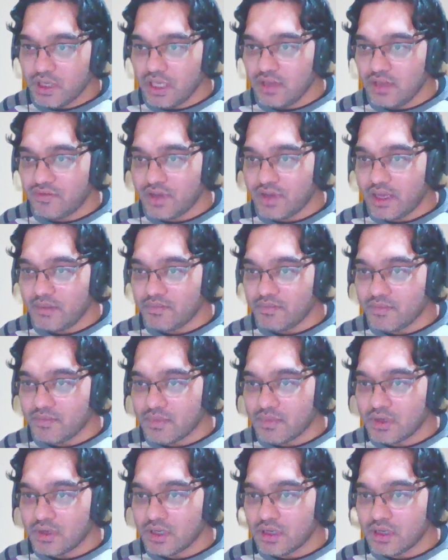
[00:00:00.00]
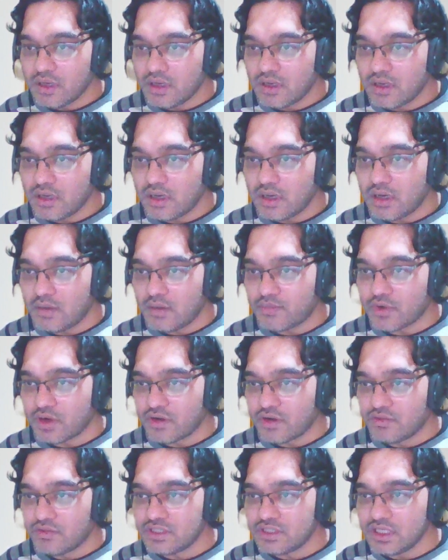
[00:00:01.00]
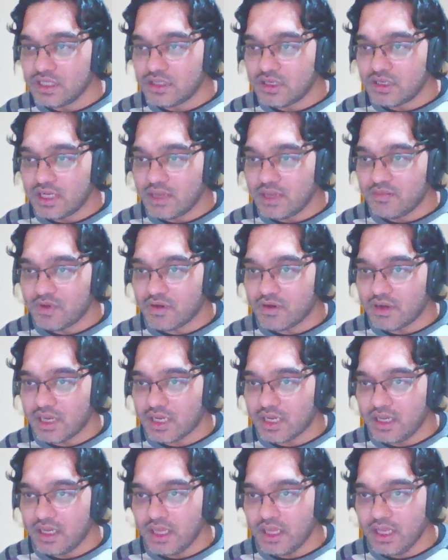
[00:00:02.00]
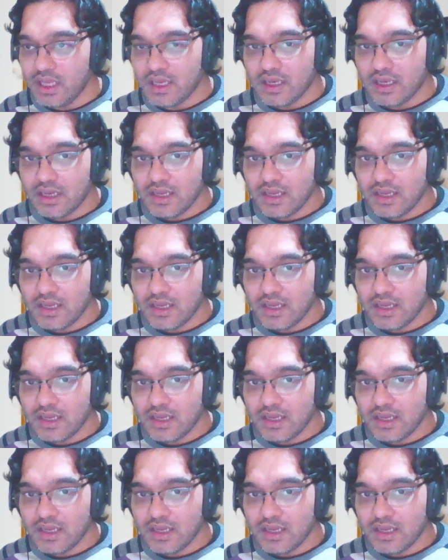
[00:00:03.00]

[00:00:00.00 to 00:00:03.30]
If I'm pronouncing the name correctly,